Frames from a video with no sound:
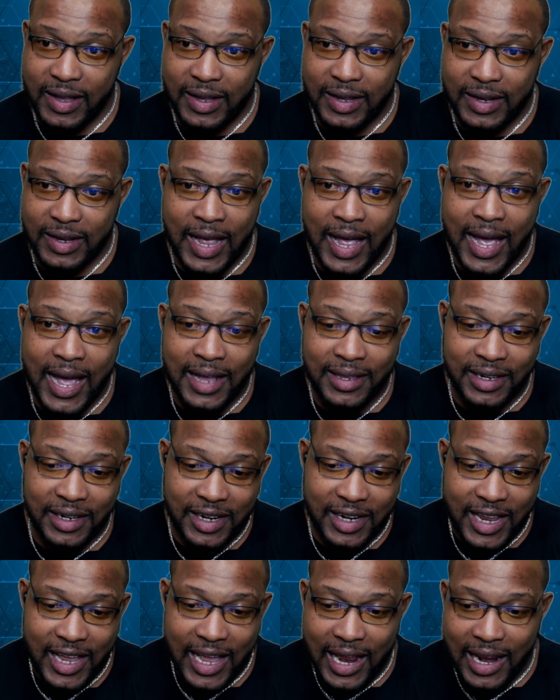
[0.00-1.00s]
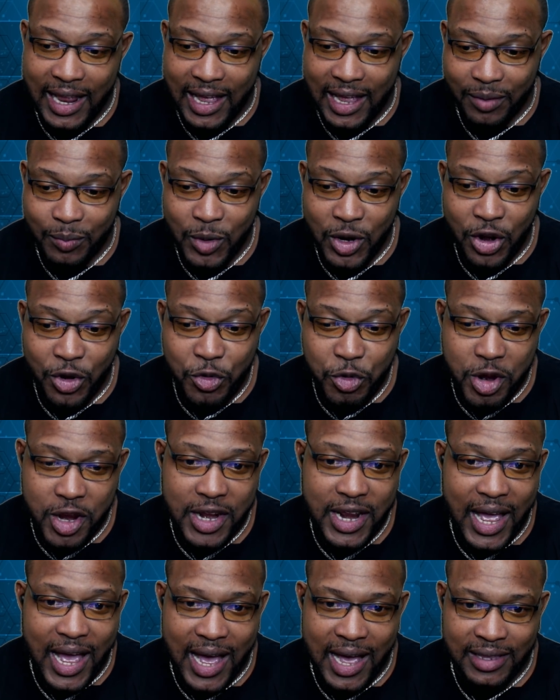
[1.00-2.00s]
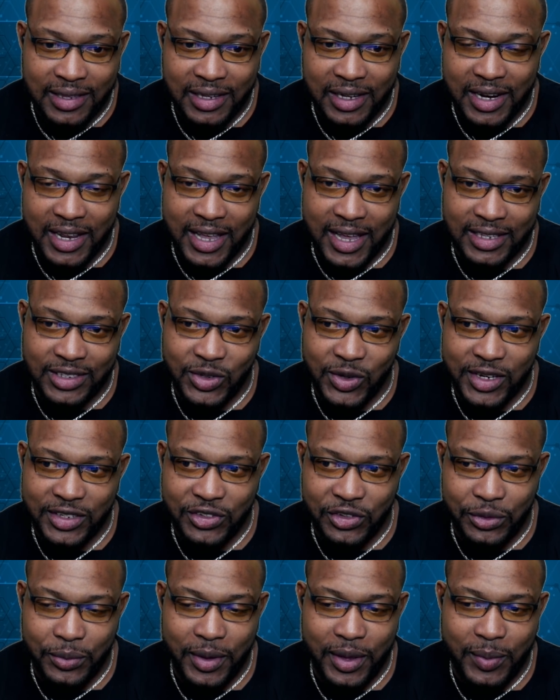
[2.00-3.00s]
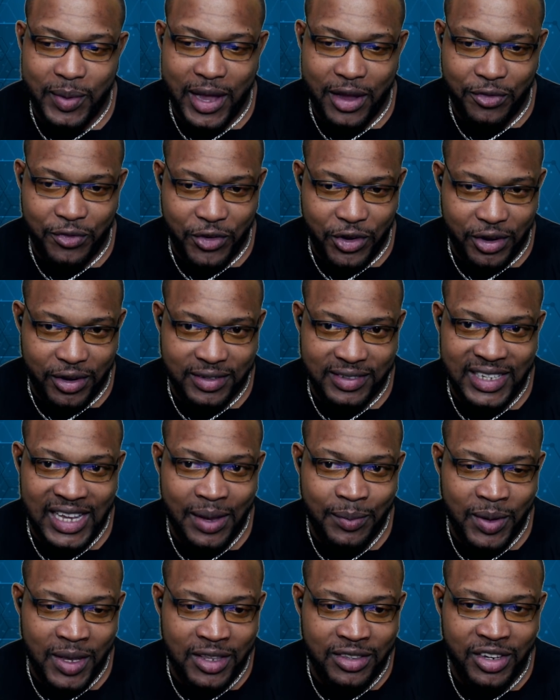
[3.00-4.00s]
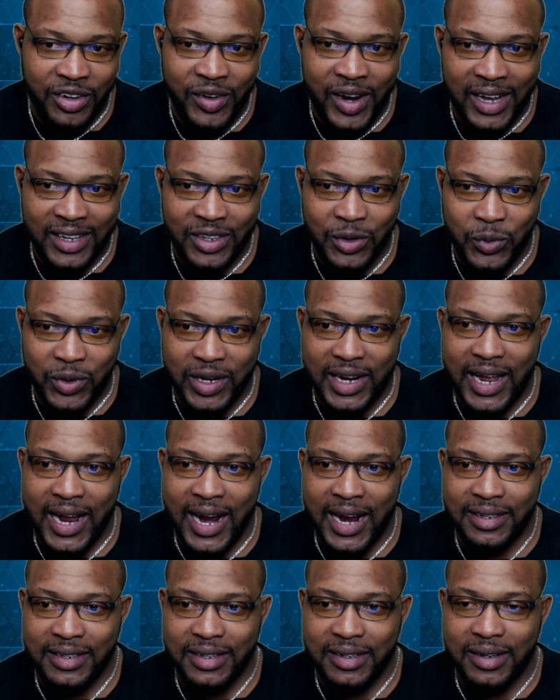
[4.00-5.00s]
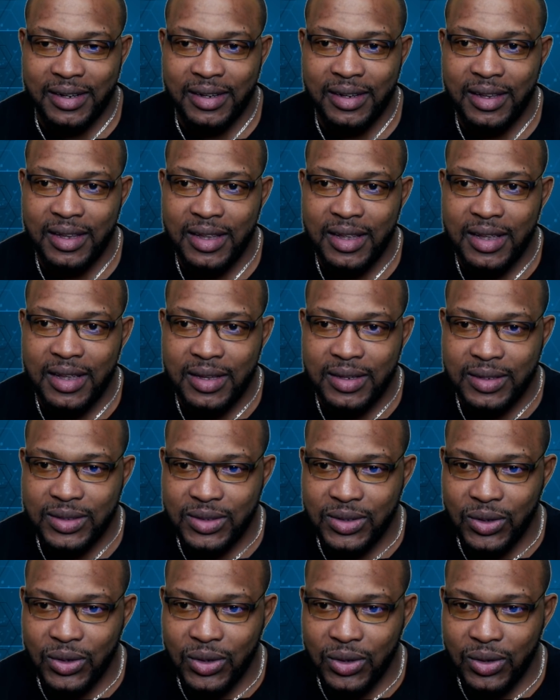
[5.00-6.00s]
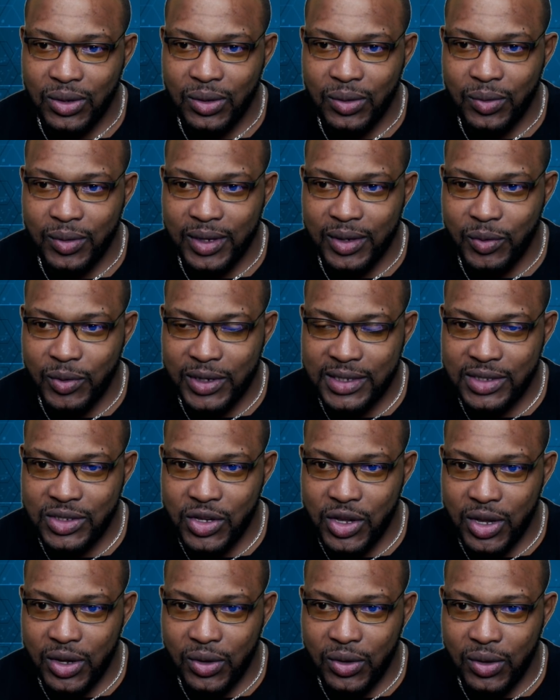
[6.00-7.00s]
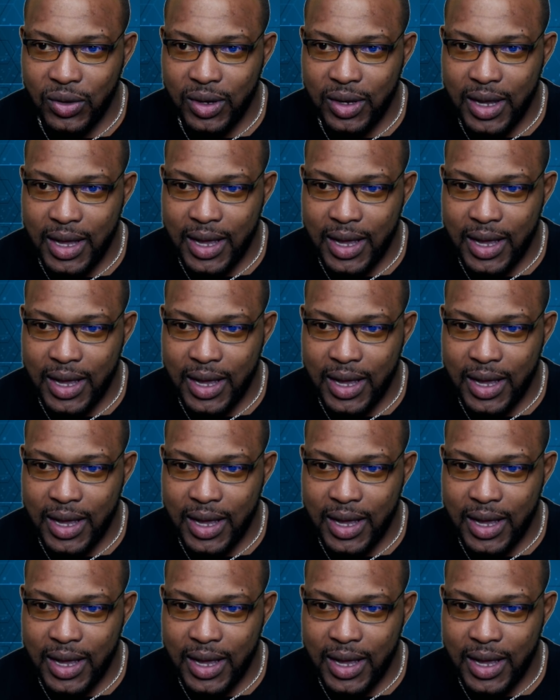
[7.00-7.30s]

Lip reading: The article here long. I'm not read the article yet, so this will be my first time interacting with the article. So we'll see how it go.